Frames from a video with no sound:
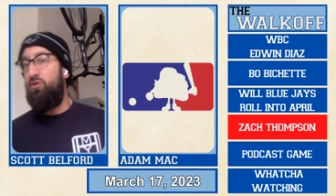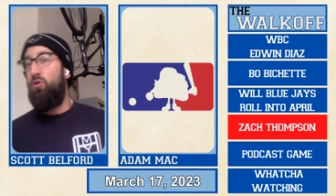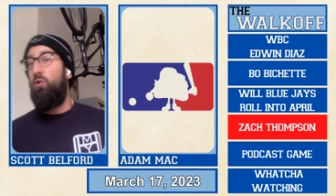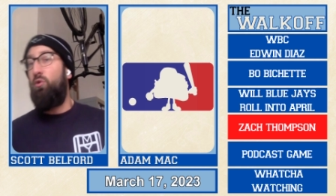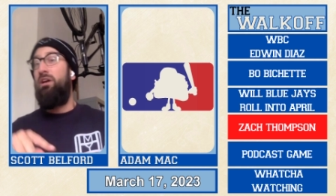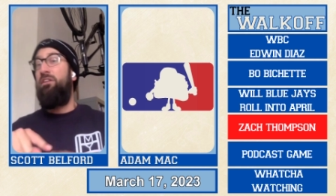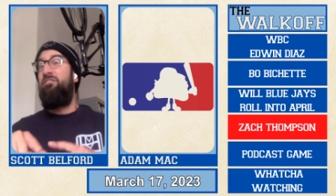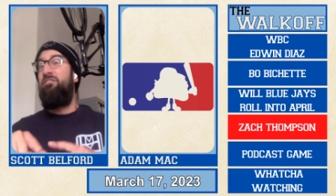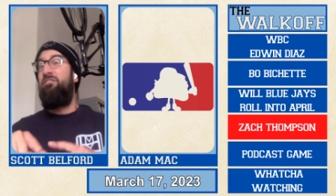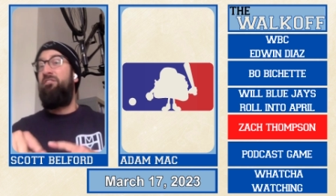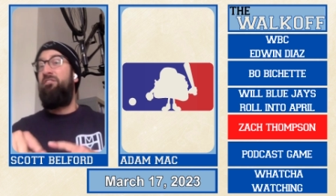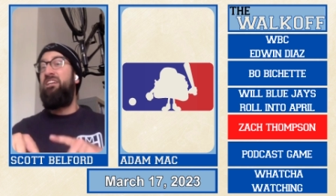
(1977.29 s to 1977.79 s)
So
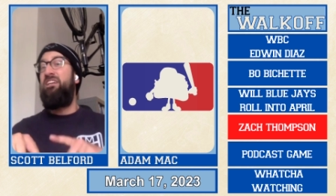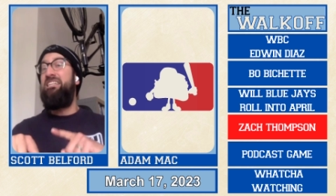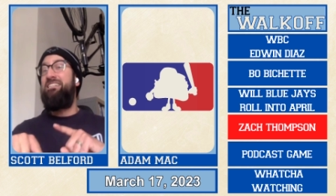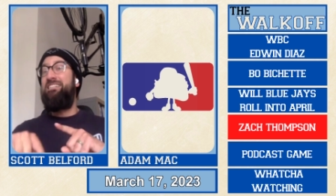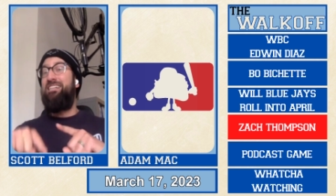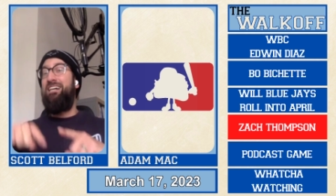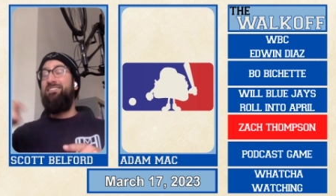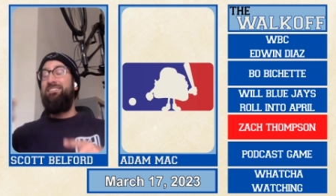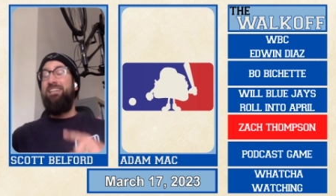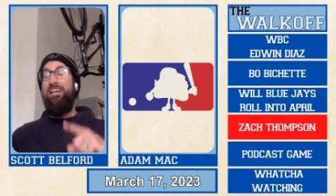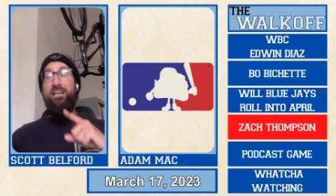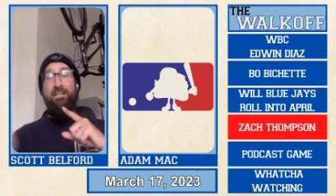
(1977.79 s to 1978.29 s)
if he
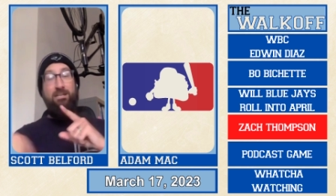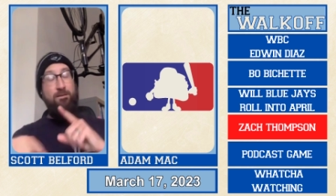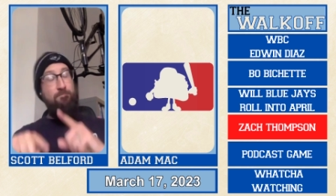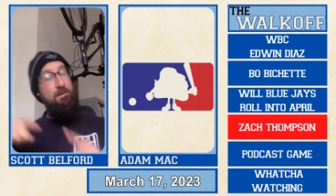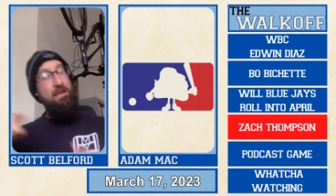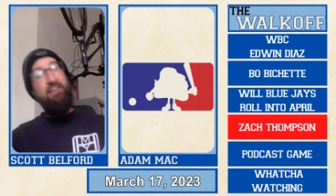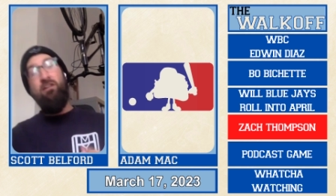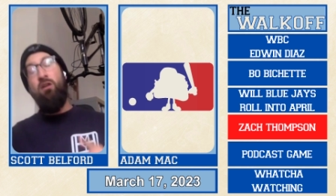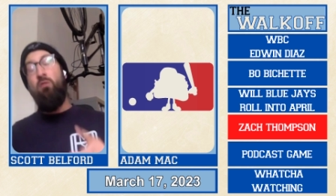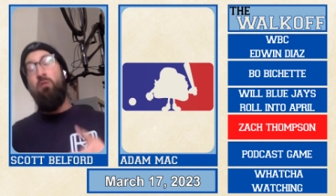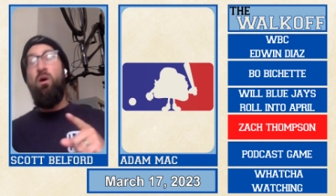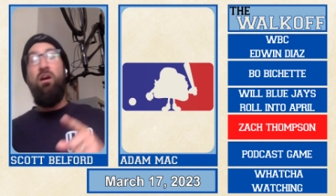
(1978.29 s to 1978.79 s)
does,
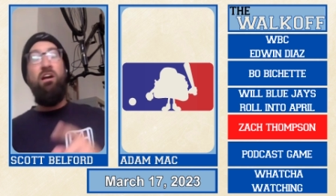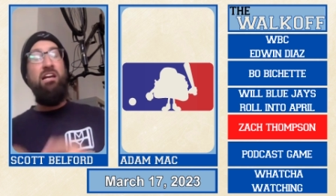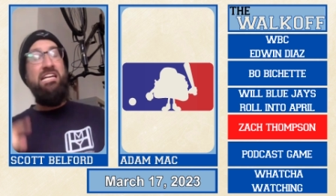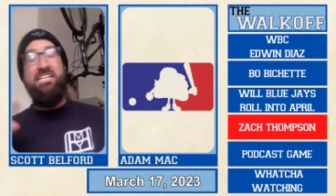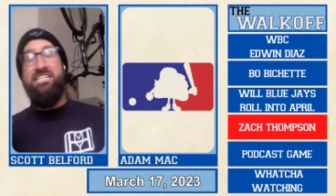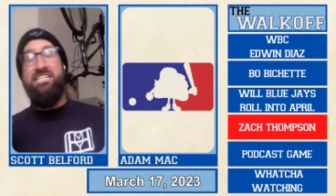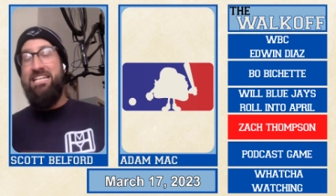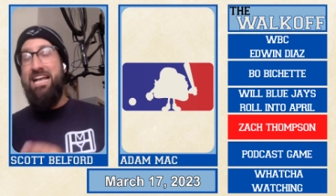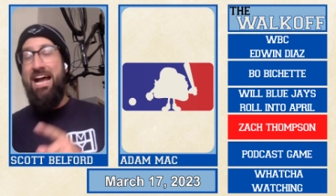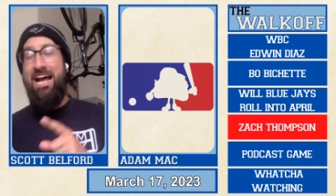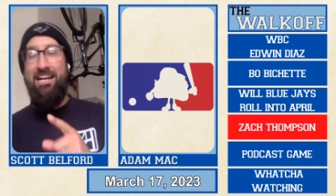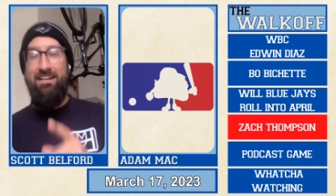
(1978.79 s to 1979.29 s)
depending on where
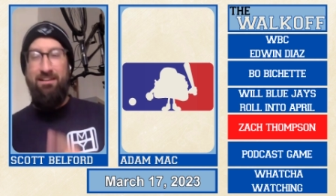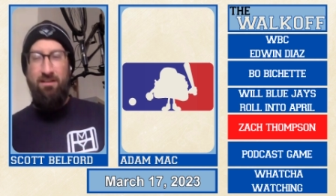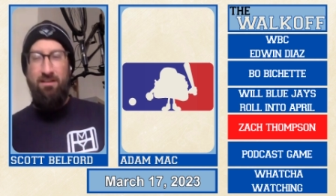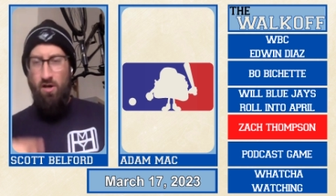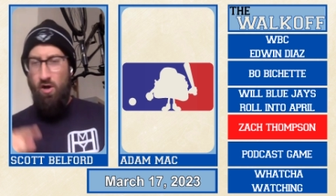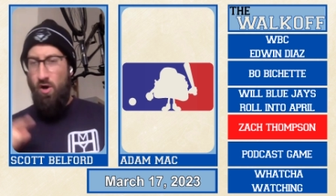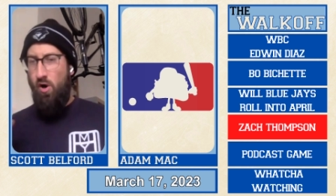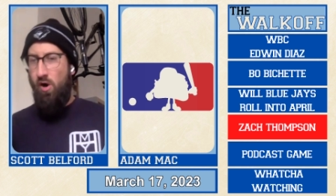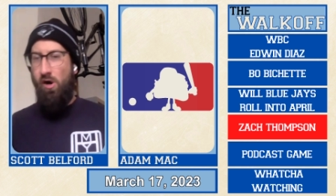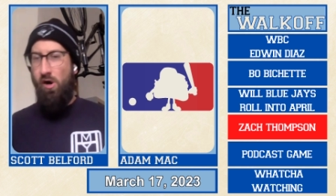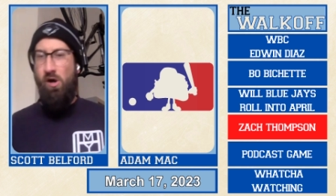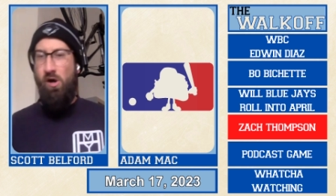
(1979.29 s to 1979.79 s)
he's at
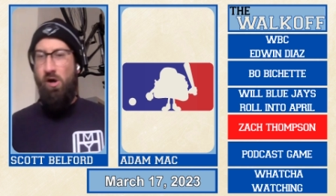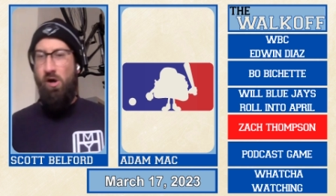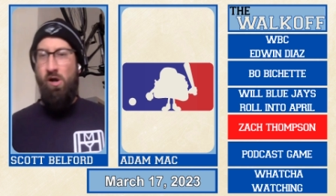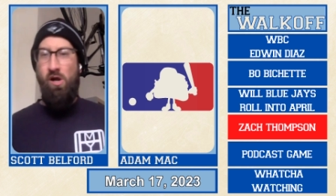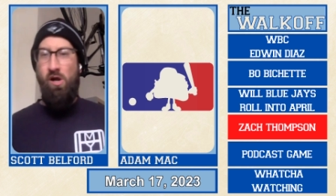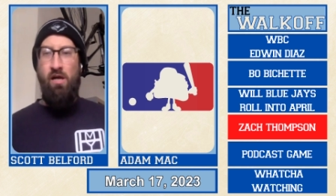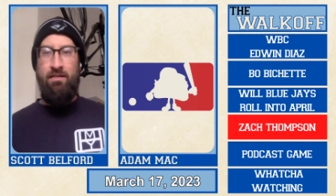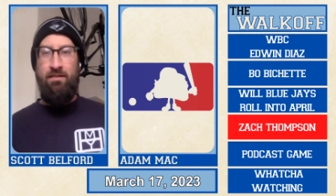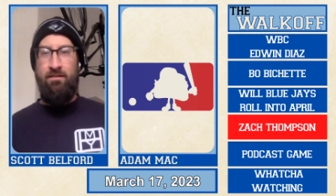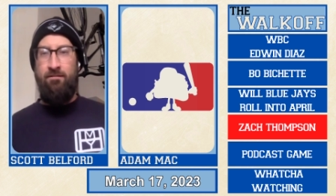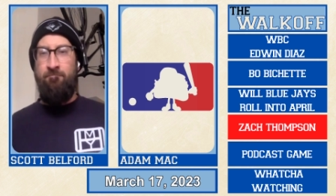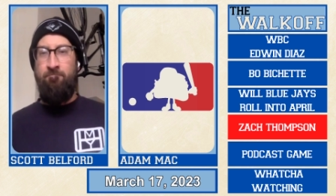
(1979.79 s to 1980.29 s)

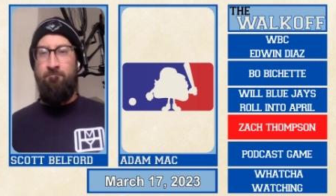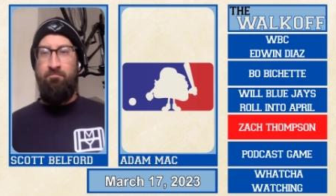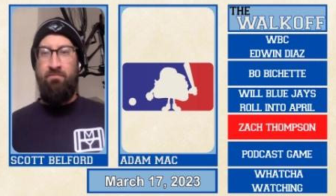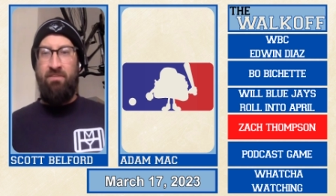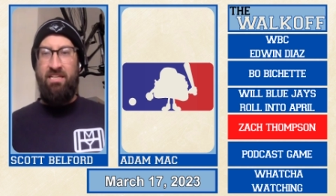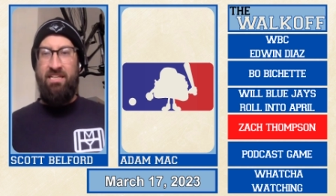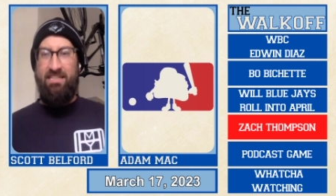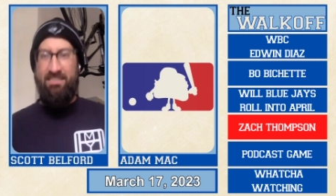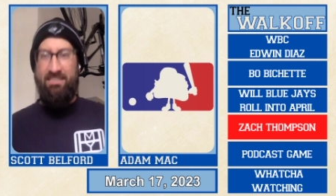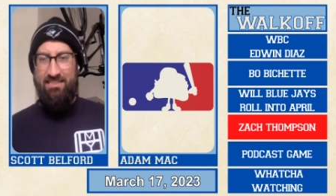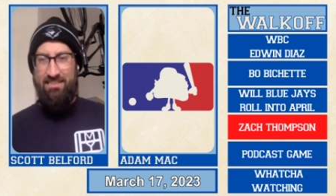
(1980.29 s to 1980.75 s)
on his